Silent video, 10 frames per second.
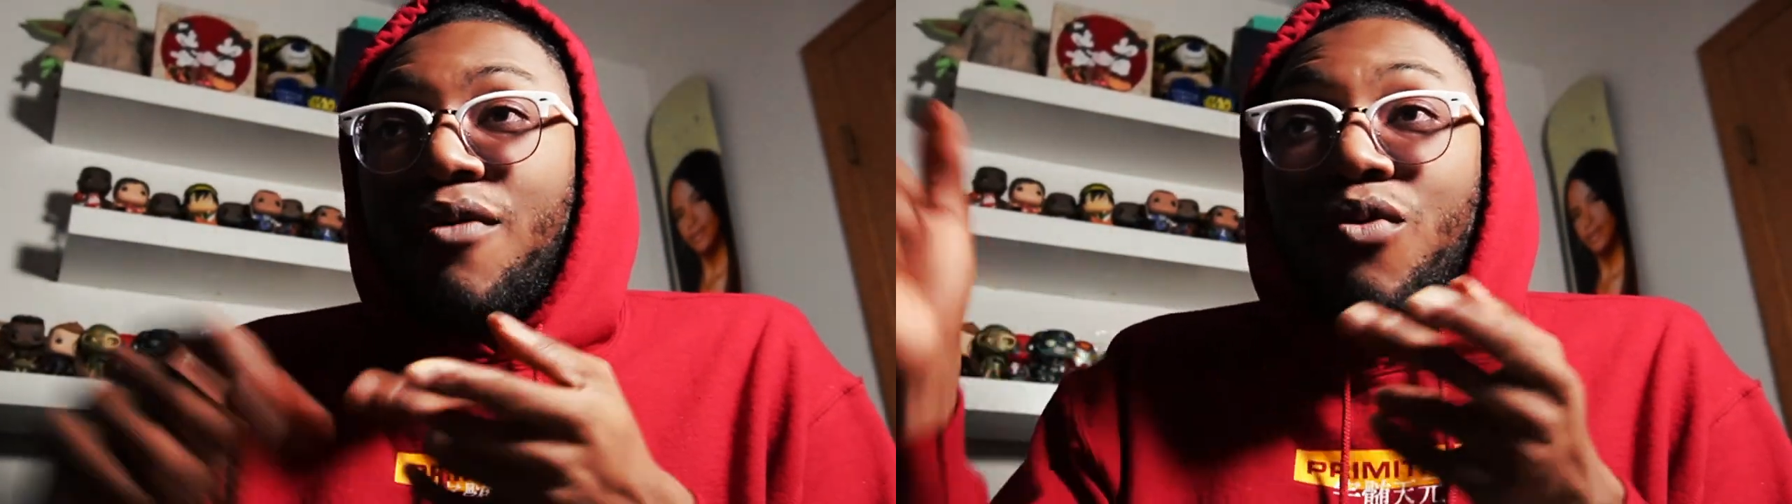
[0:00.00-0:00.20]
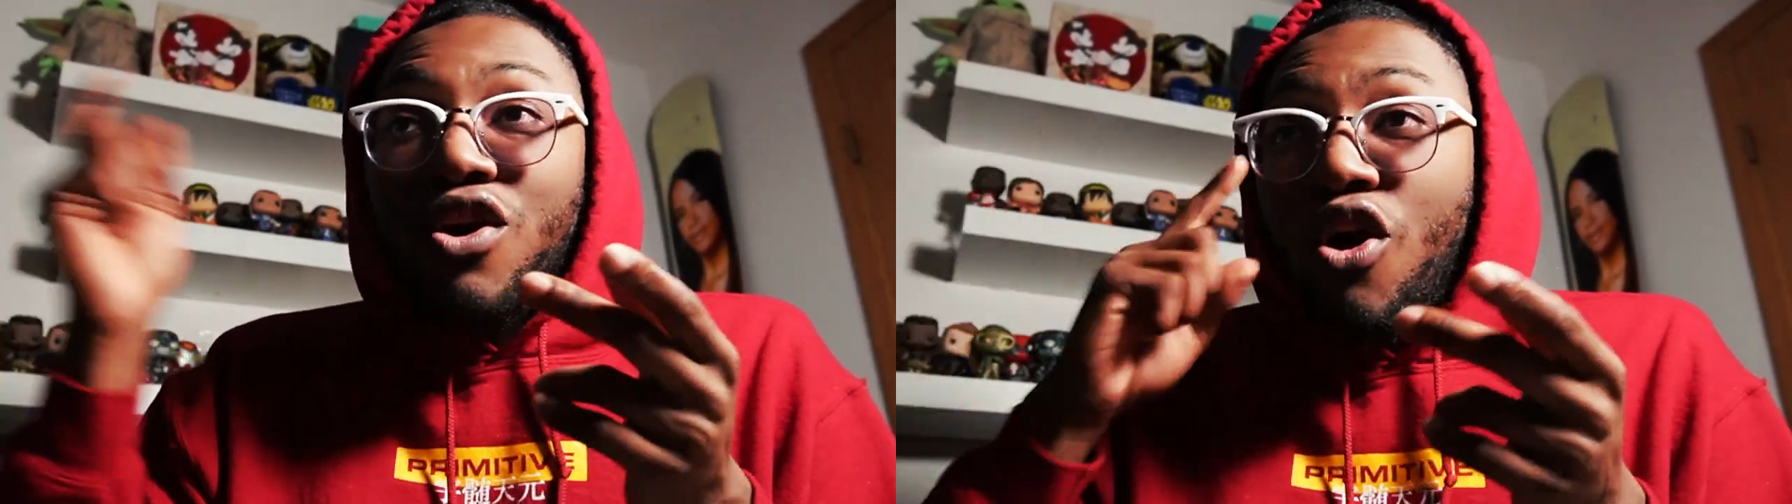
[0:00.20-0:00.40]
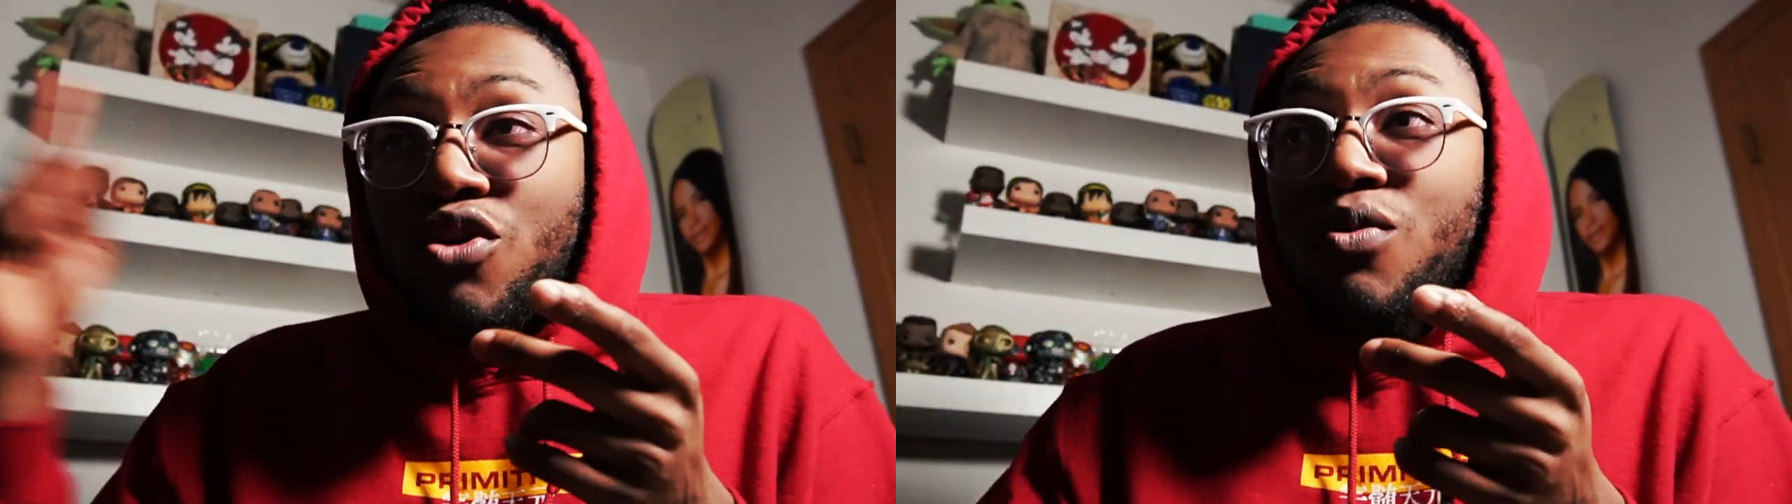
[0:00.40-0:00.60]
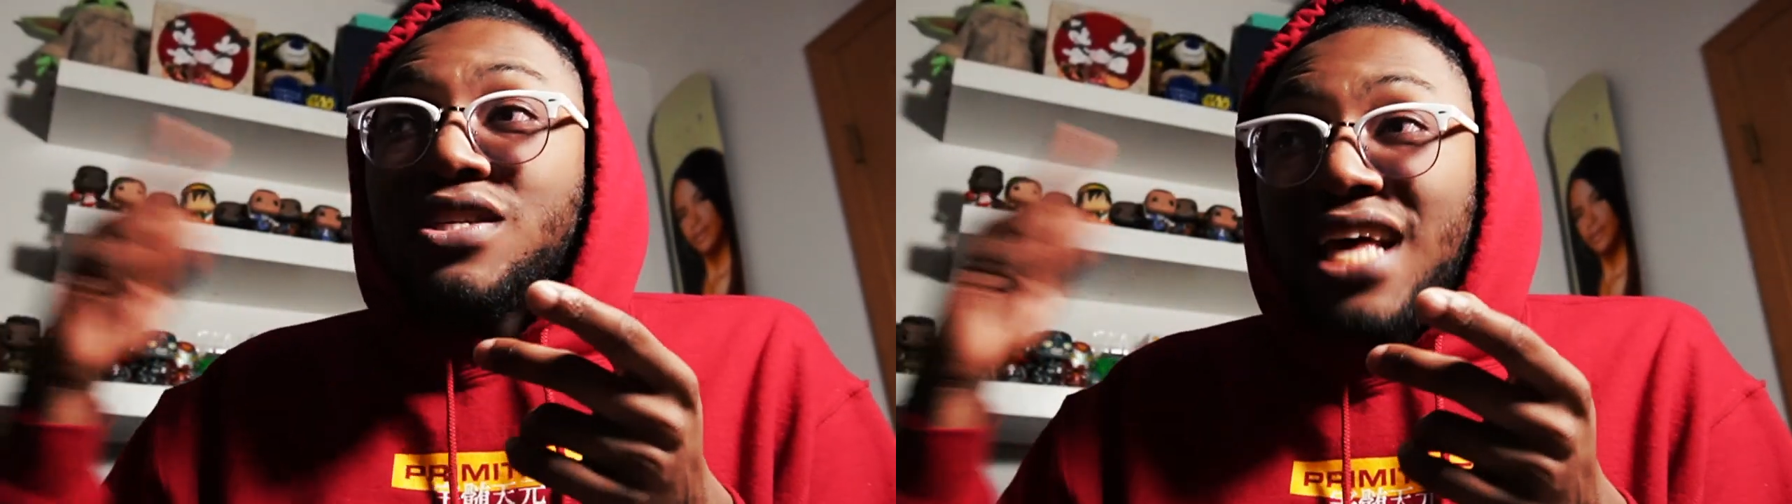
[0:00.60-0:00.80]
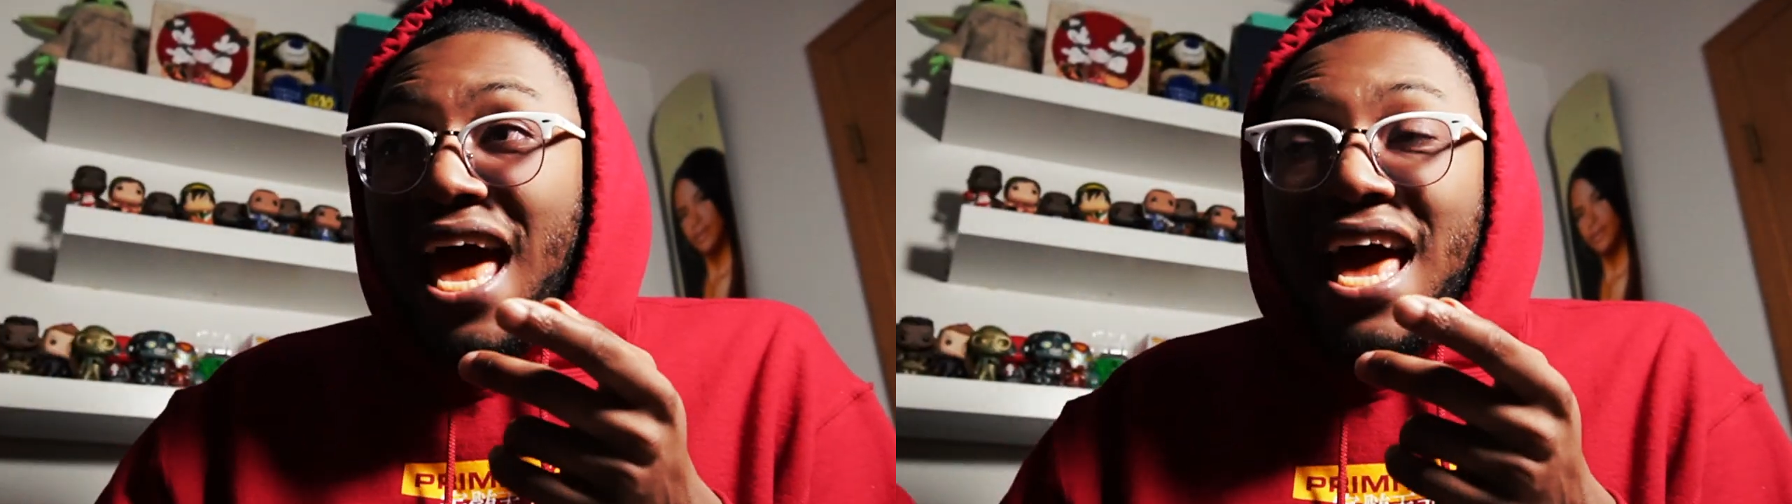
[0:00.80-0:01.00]
were the only
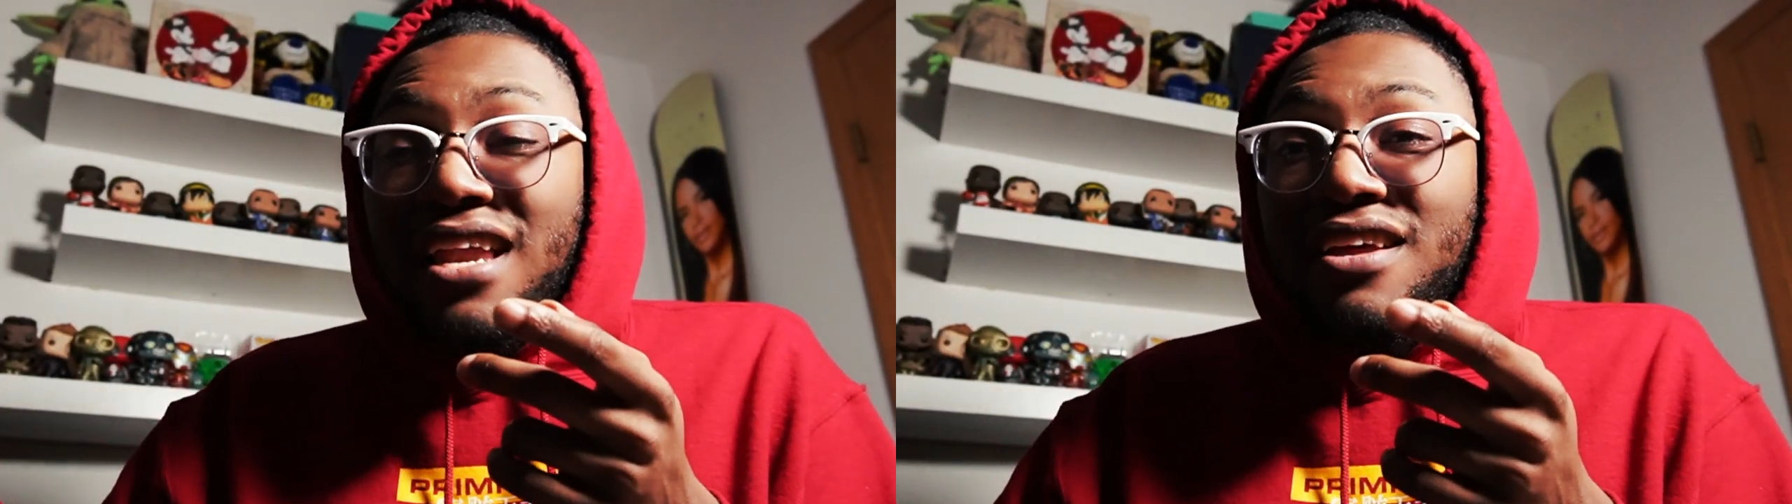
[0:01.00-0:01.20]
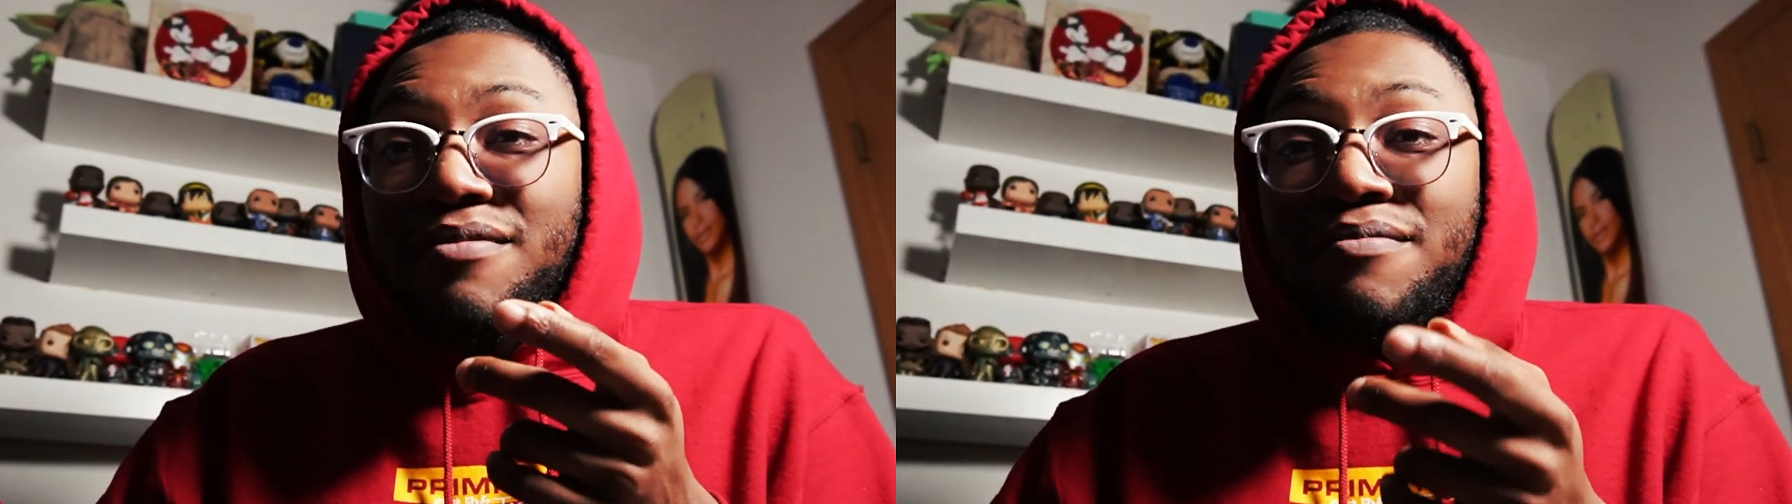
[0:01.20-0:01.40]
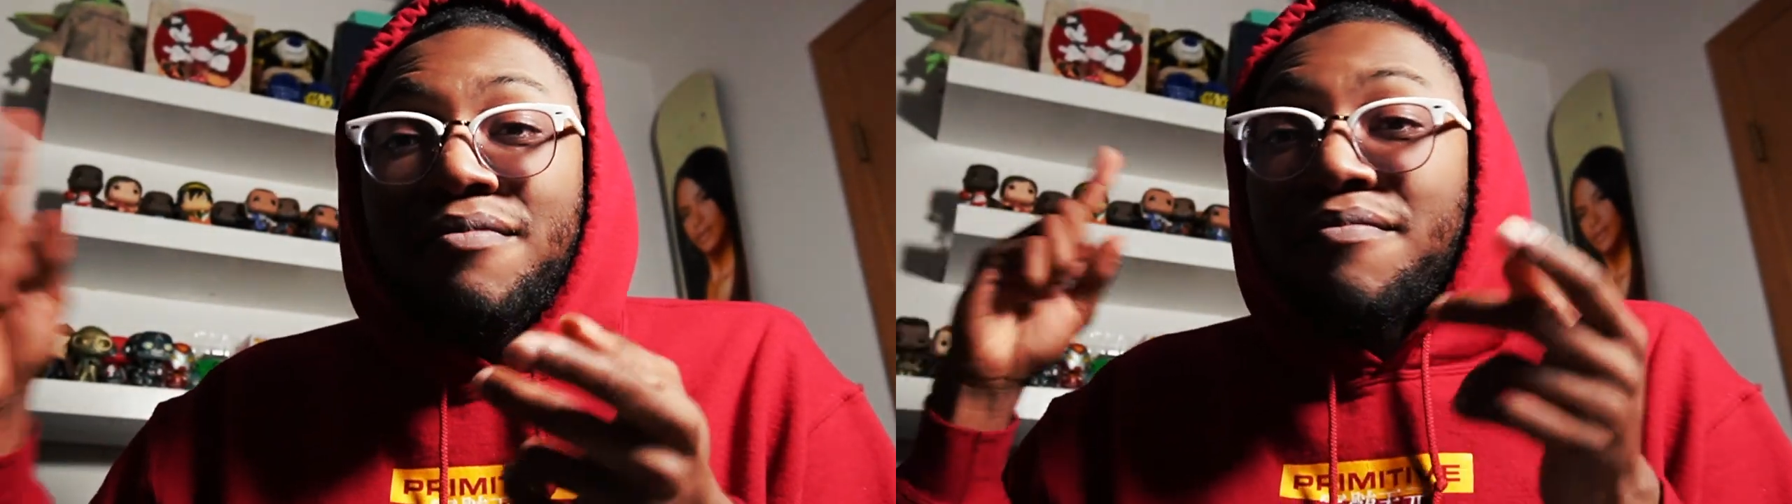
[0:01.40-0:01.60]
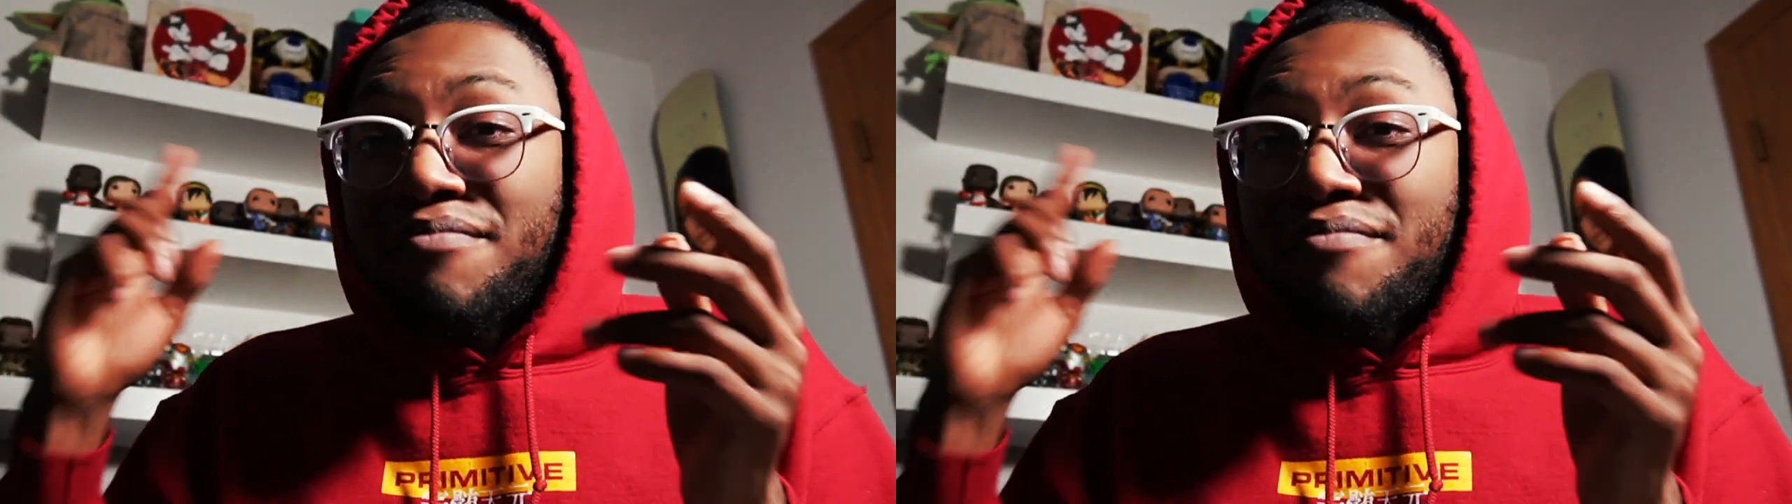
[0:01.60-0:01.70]
ones that had them,